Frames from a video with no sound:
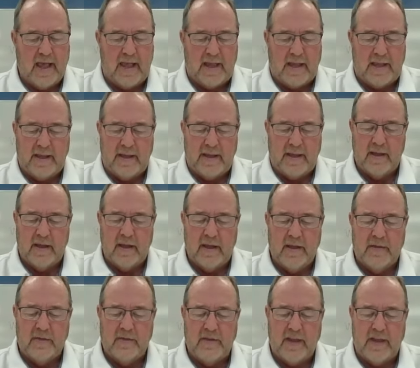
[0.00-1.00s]
A,
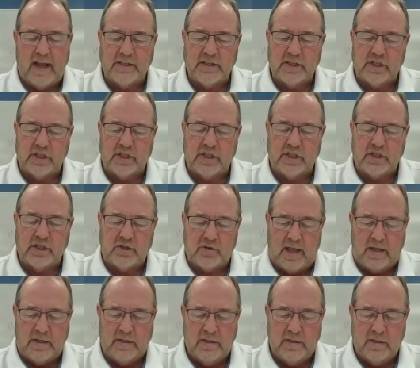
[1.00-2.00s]
that's
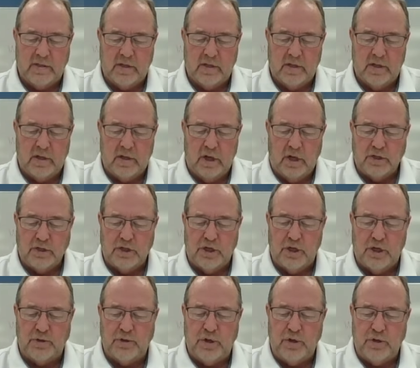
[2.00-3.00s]
strange.
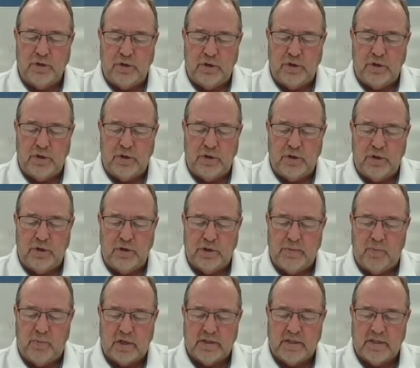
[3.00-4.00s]
Do you
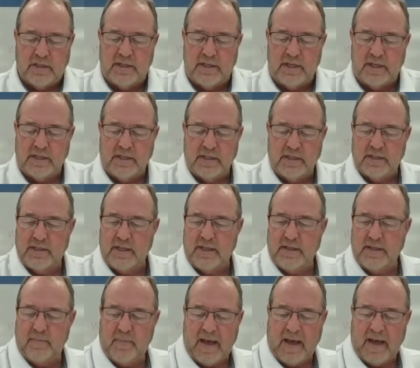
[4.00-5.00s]
usually wash the
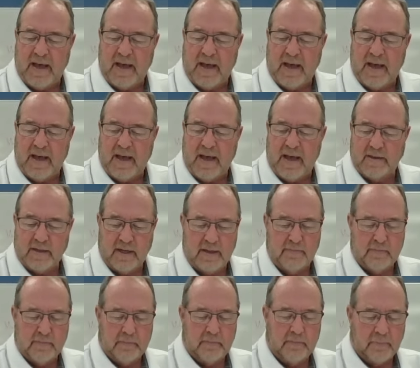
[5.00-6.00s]
dishes in the
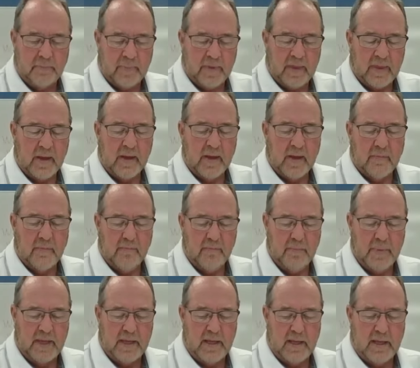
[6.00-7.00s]
bathtub?
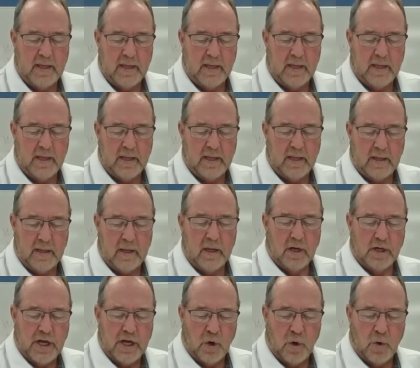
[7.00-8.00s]
B,
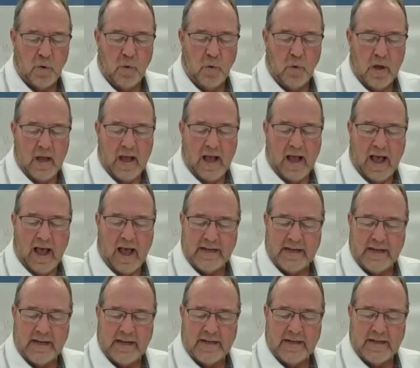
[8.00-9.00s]

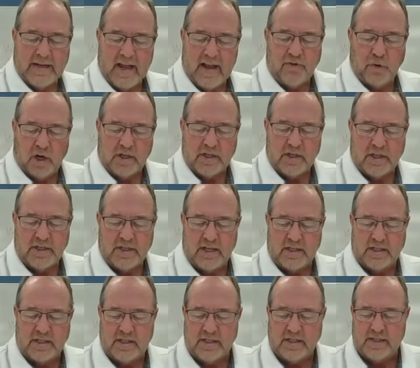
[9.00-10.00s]
no, I never
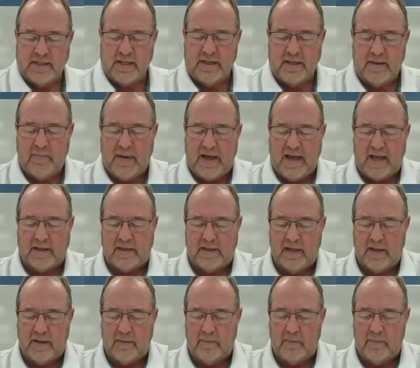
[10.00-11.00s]
wash dishes in
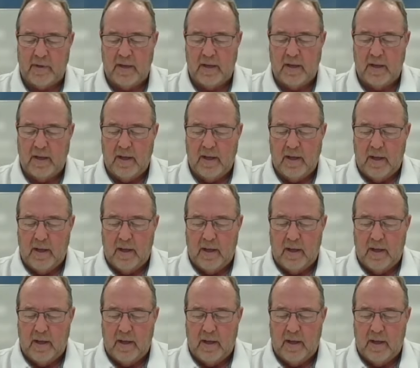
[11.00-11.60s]
the bathtub,